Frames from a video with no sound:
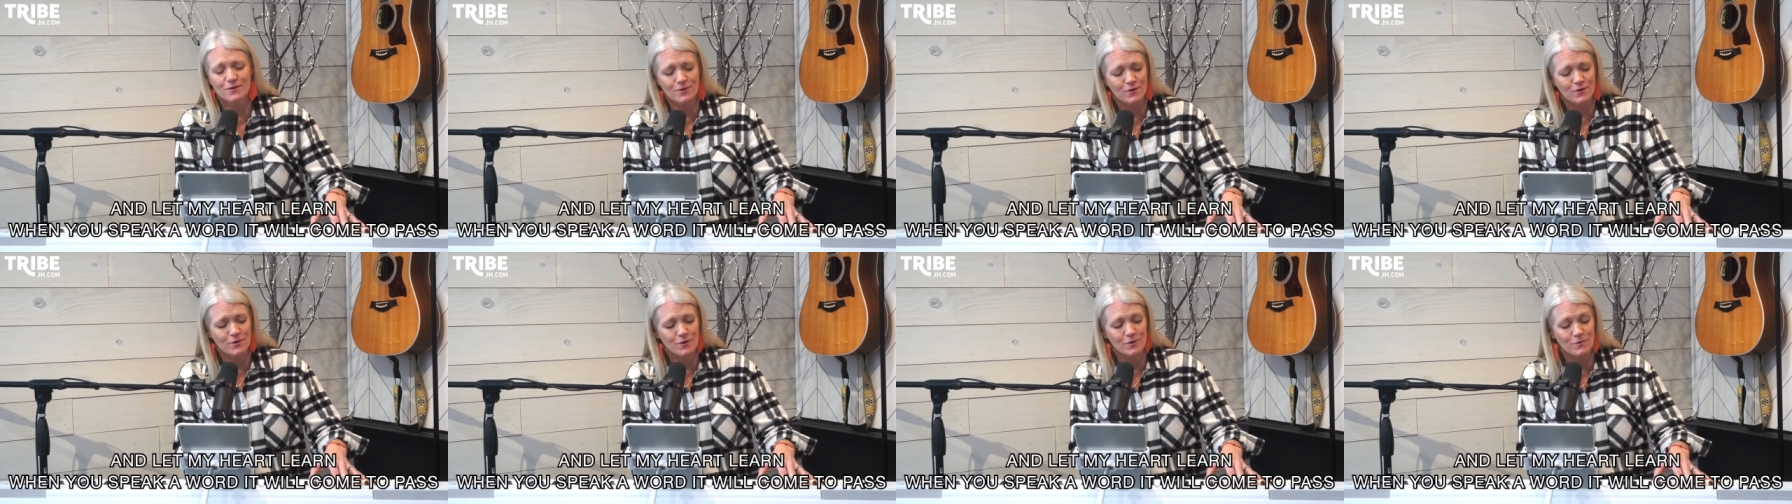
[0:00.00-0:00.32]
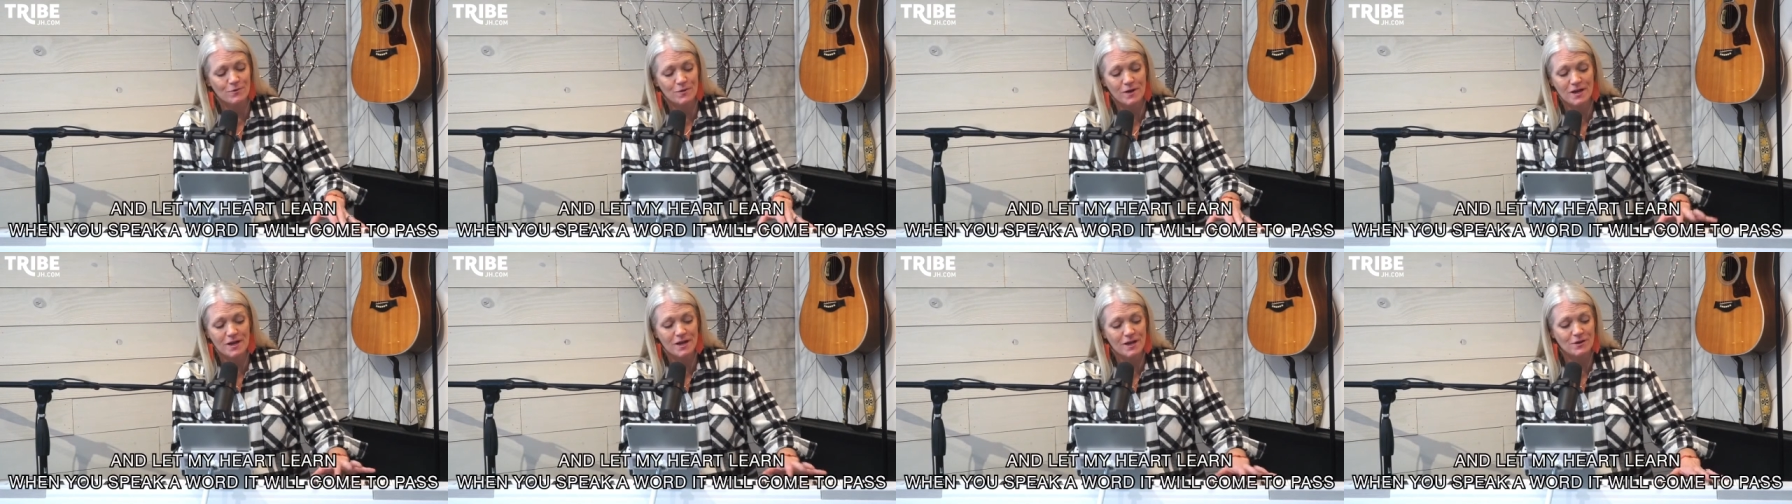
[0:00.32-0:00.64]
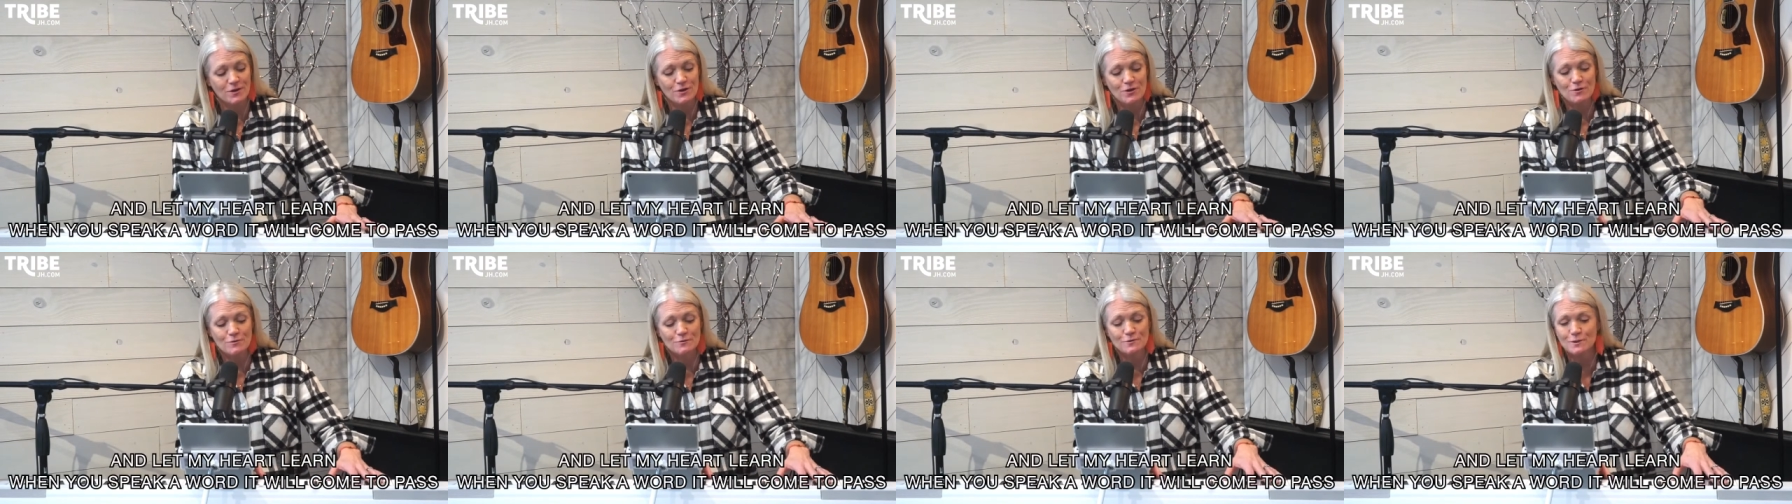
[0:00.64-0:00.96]
learn
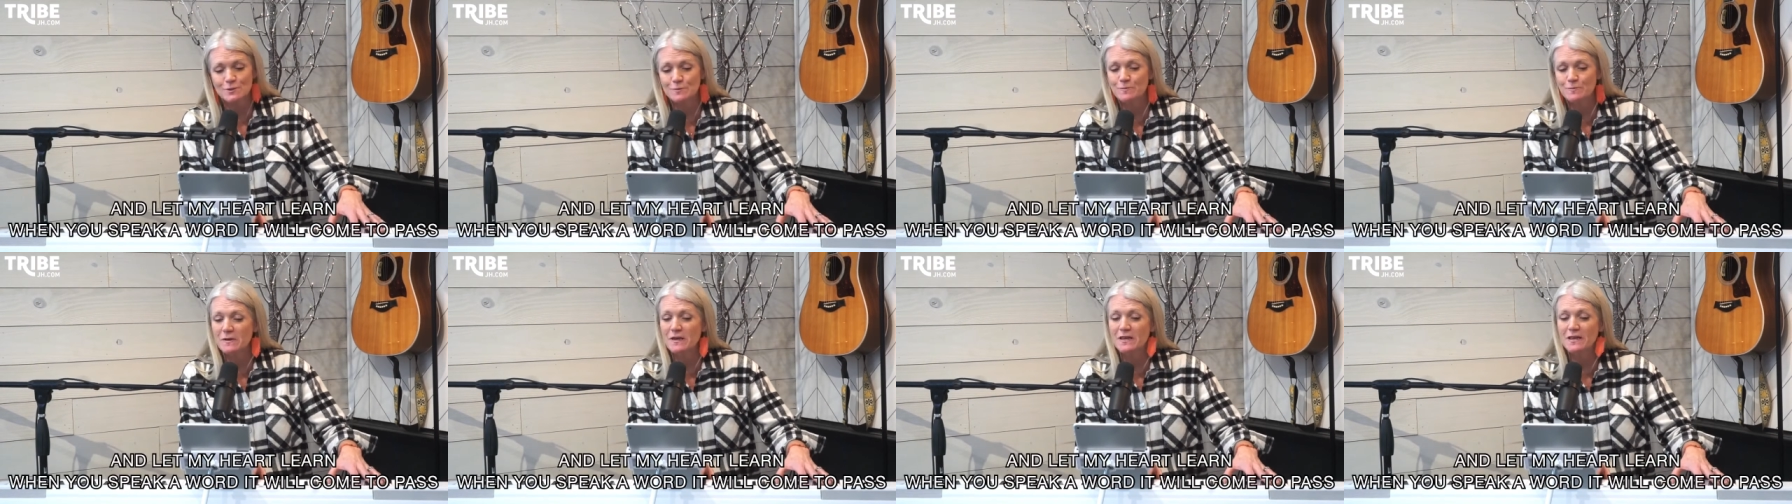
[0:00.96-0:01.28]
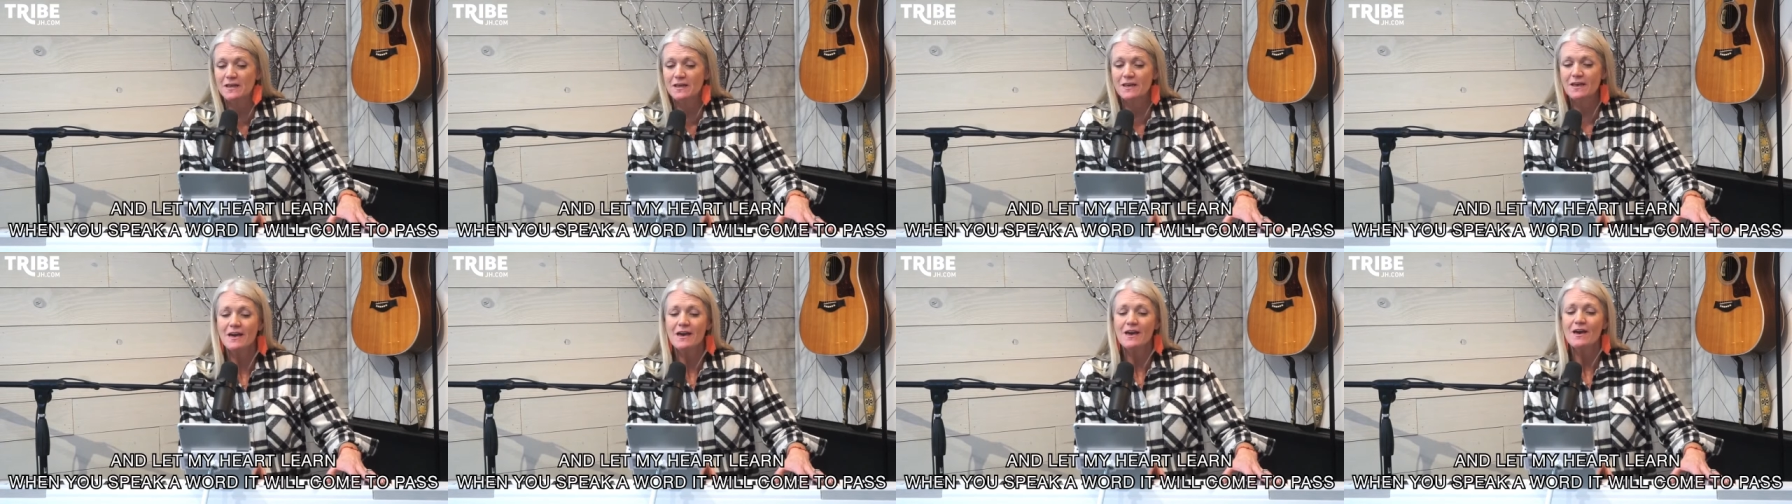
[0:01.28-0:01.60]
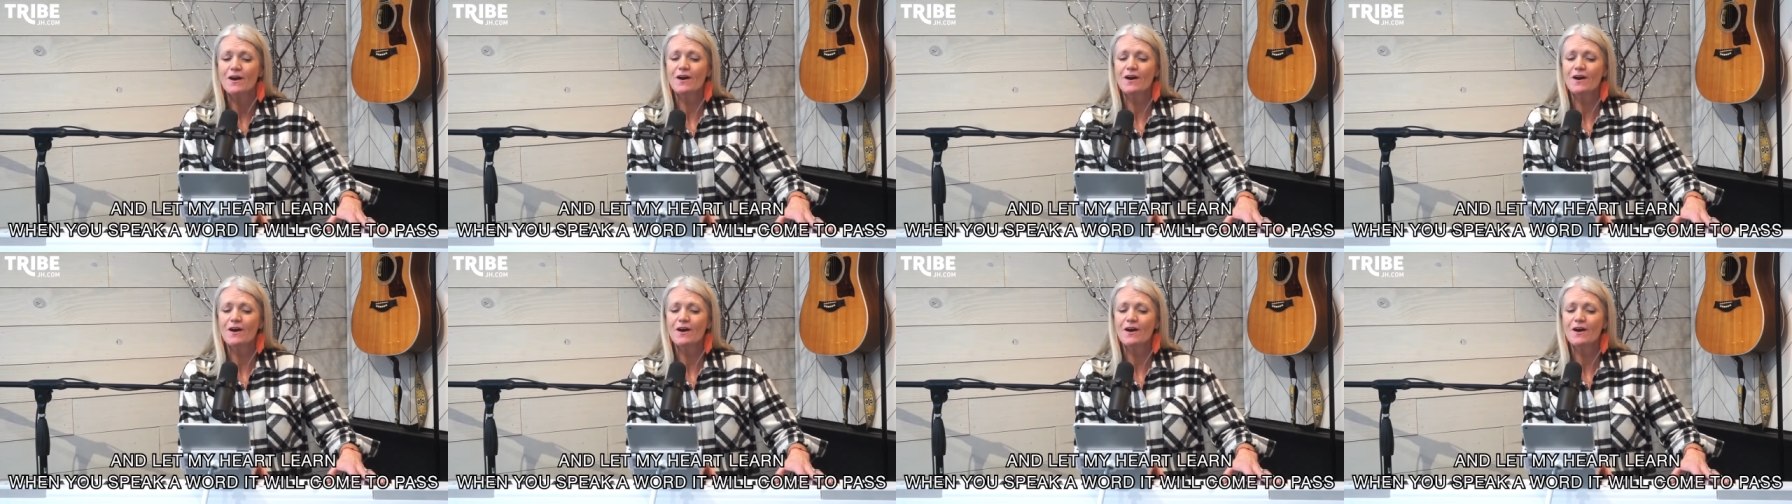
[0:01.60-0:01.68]
when you speak